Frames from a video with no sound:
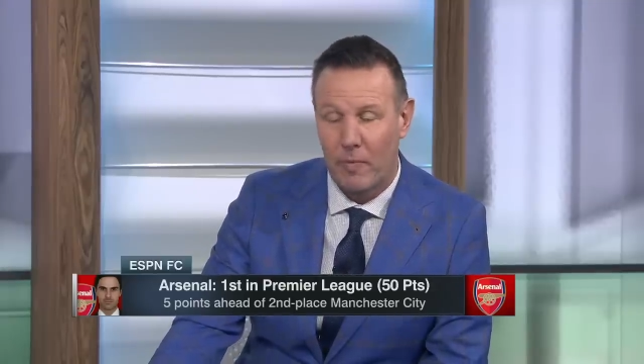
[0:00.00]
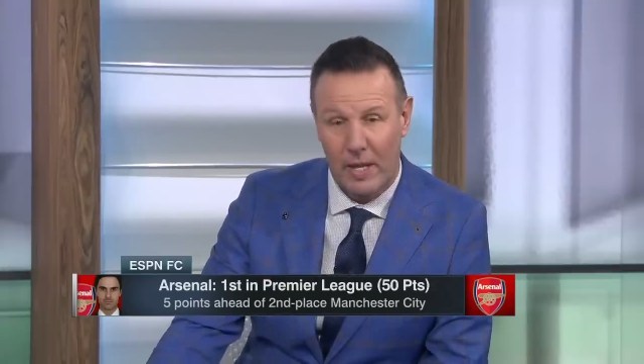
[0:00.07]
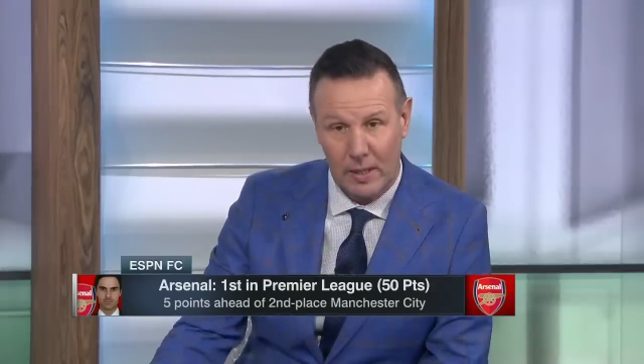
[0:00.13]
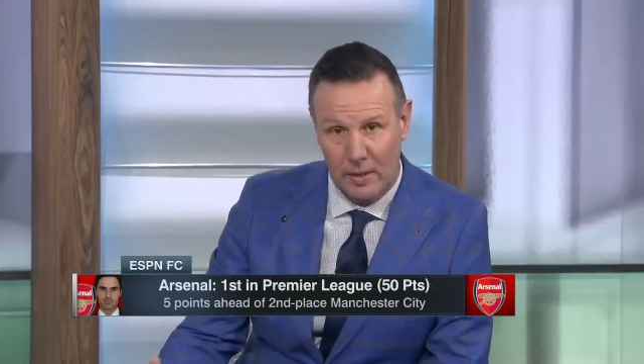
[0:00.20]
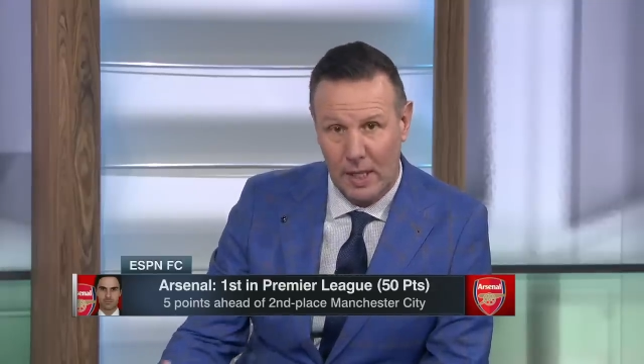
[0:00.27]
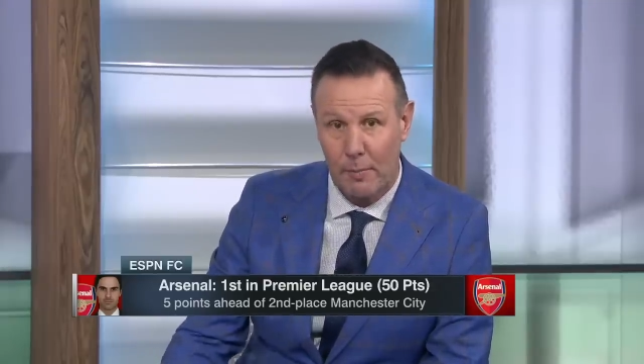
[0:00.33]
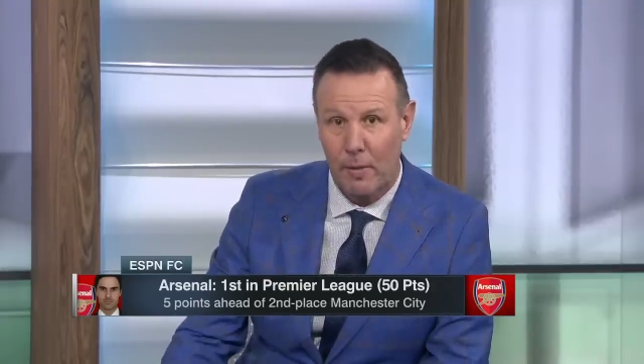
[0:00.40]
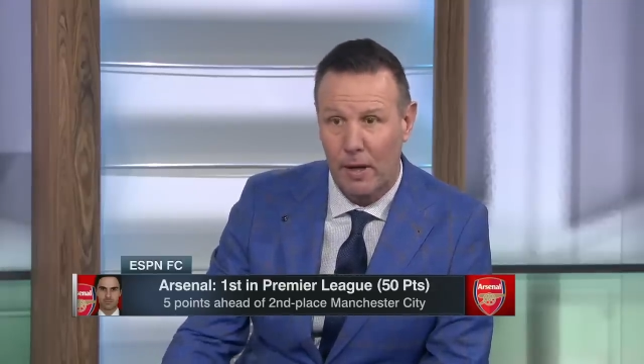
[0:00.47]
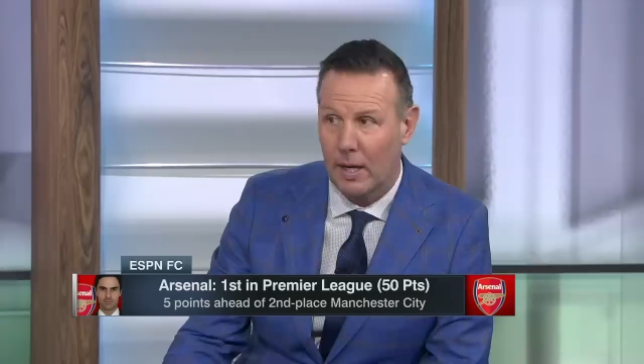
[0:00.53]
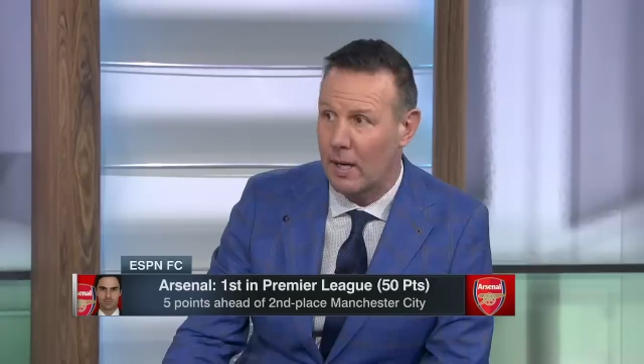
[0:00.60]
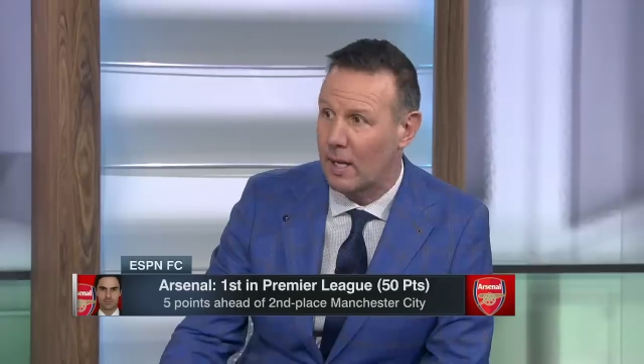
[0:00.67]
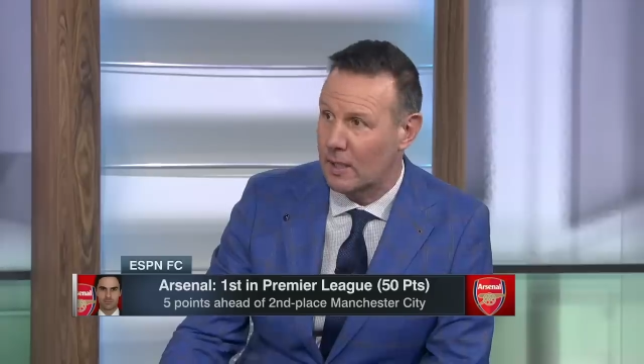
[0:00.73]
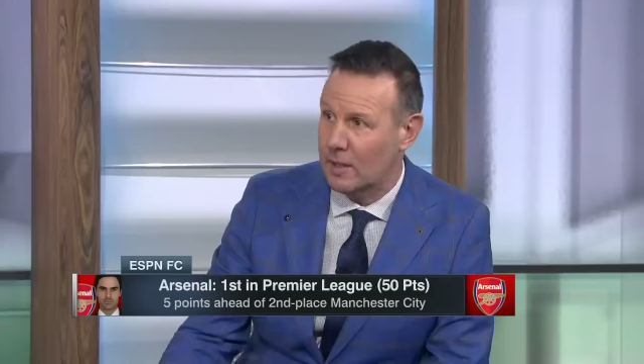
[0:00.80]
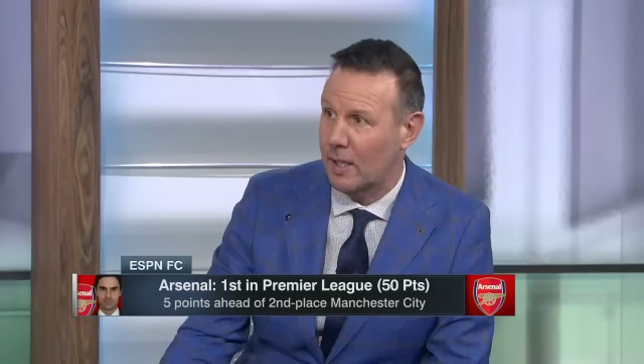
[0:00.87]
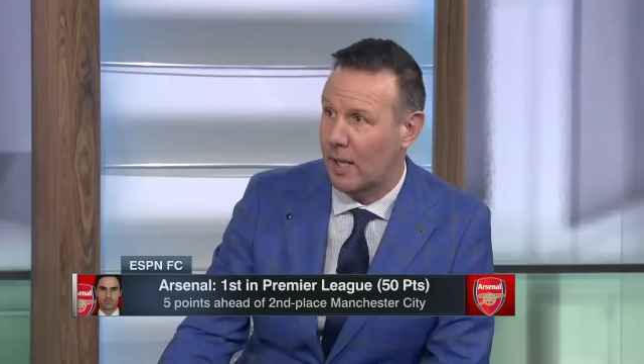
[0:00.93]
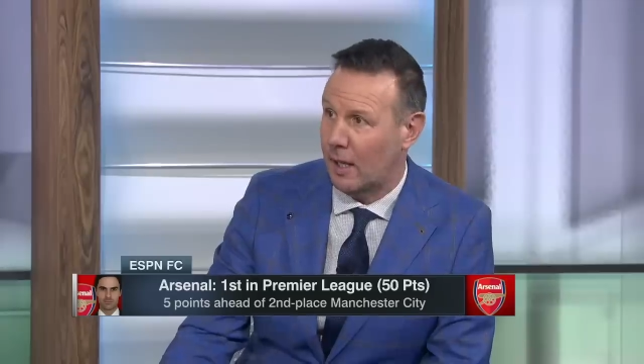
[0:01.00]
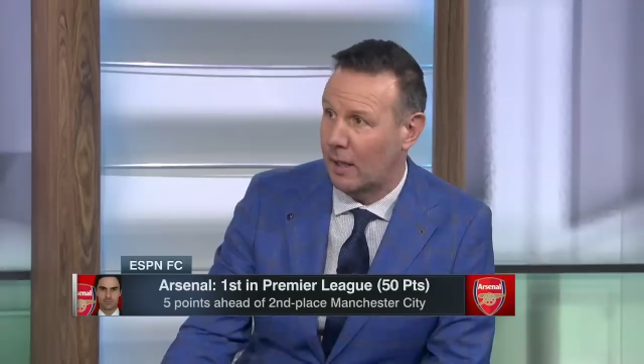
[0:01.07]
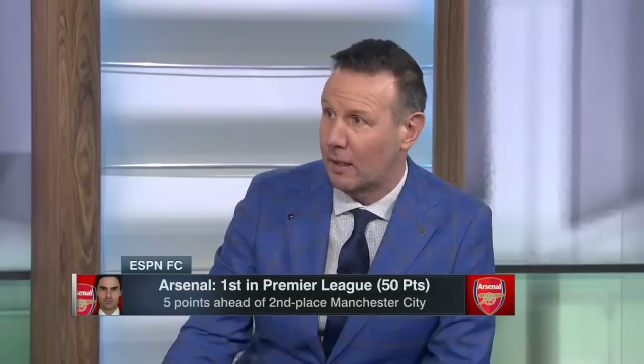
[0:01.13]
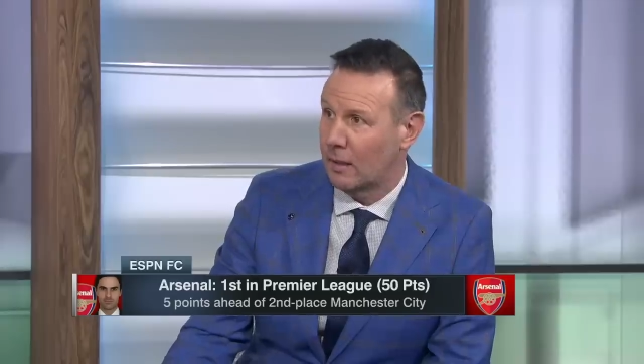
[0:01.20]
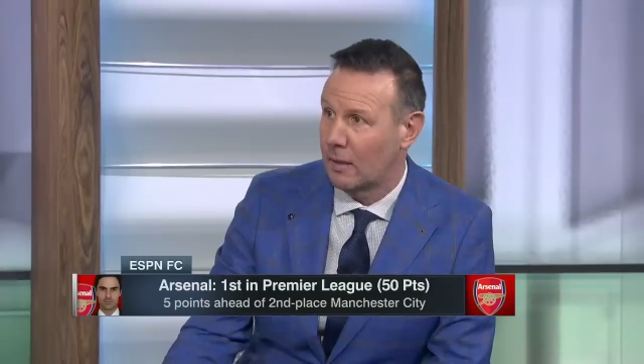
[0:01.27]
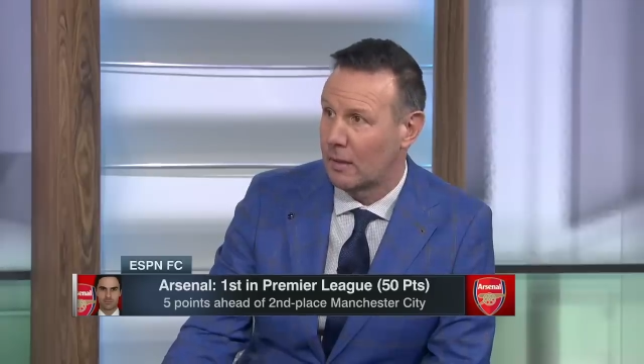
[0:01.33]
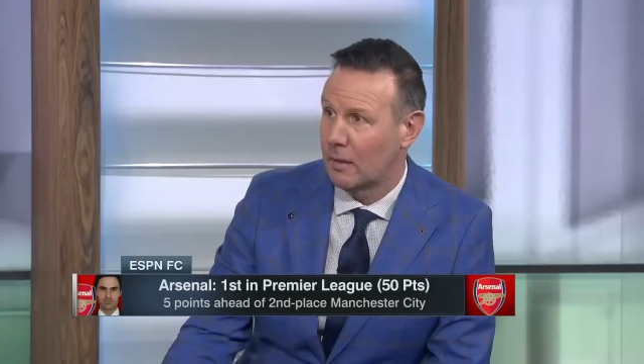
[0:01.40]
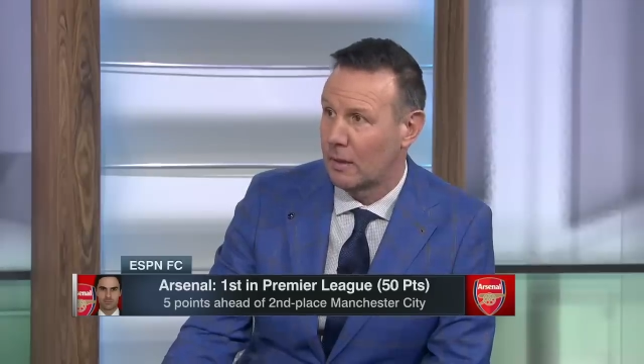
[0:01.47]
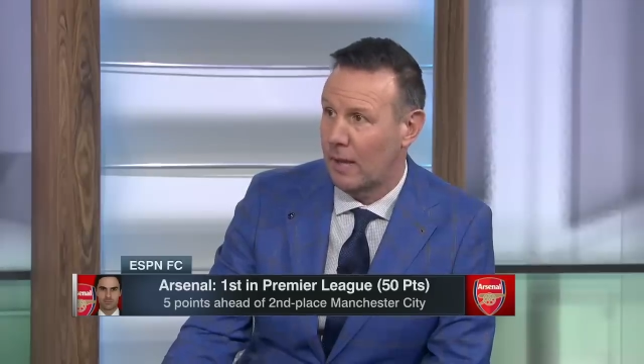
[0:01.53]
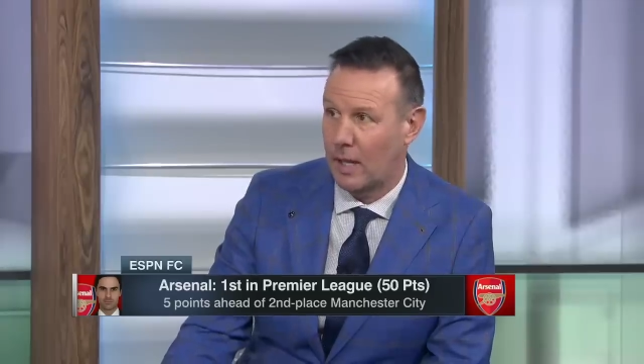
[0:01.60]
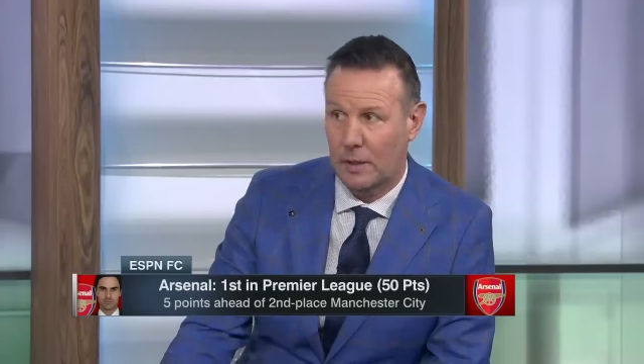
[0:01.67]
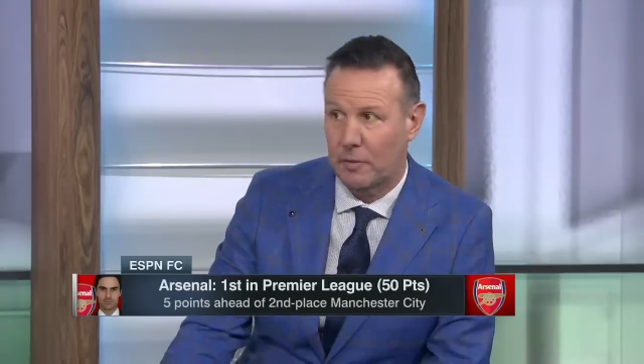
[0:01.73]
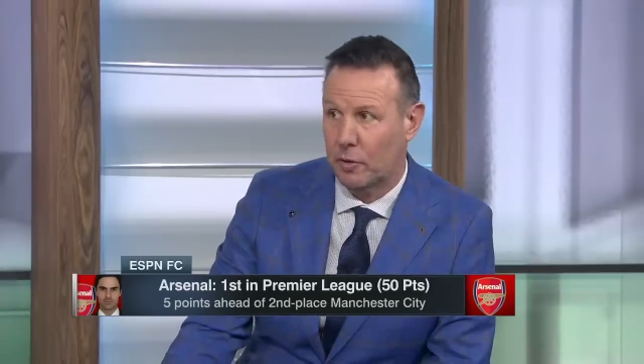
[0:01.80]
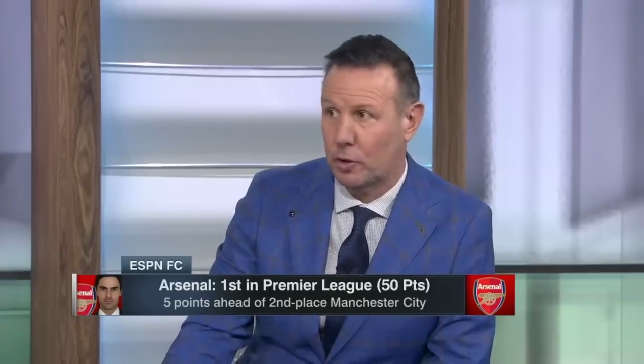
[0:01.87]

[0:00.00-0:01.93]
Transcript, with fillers: This team are here to stay, that's for